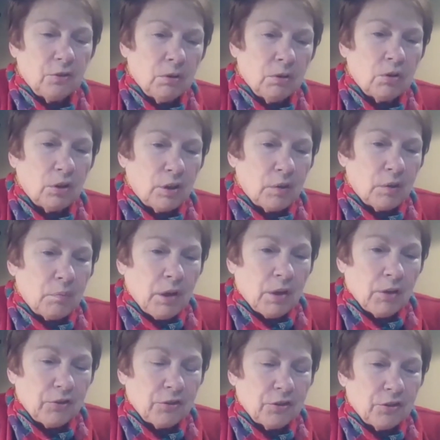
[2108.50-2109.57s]
to look at the
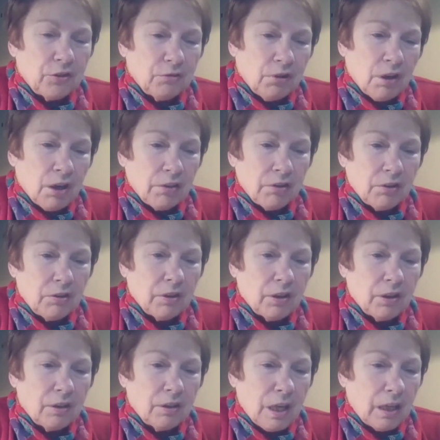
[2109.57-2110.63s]
person
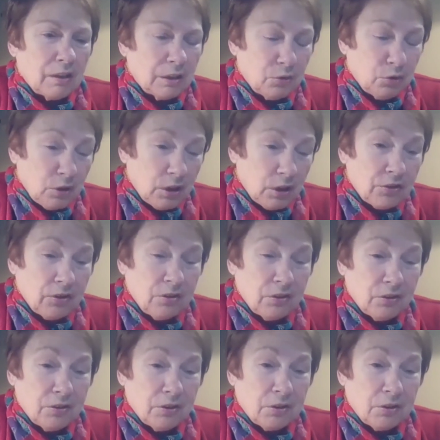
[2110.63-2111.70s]
and to listen
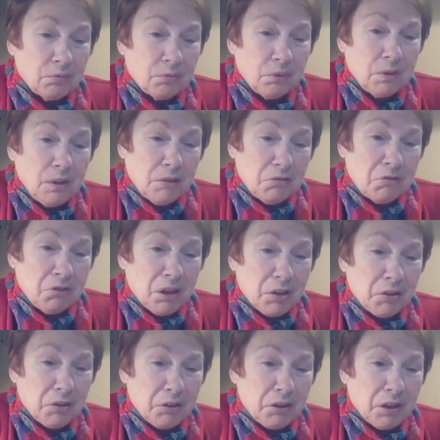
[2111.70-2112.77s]
to them,
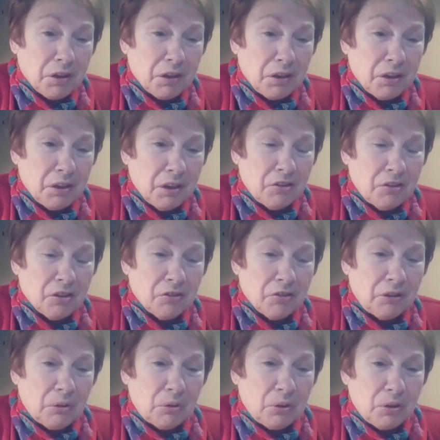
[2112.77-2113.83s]
rather than
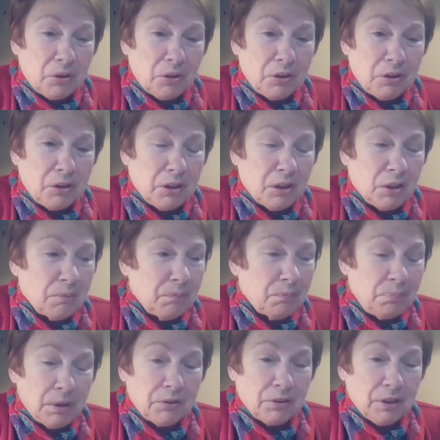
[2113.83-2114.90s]
just look at the
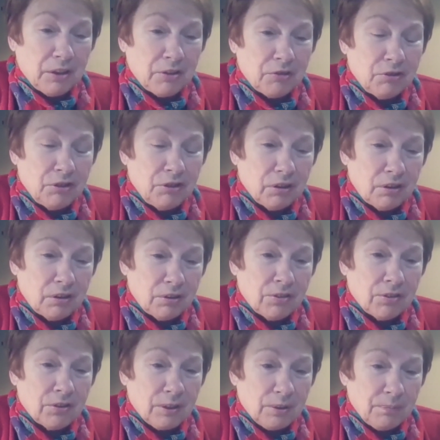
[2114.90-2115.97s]
blood test
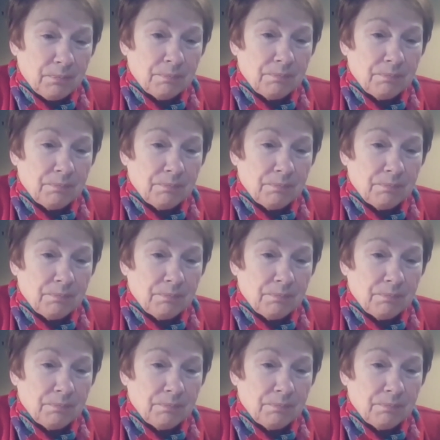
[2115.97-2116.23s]
results.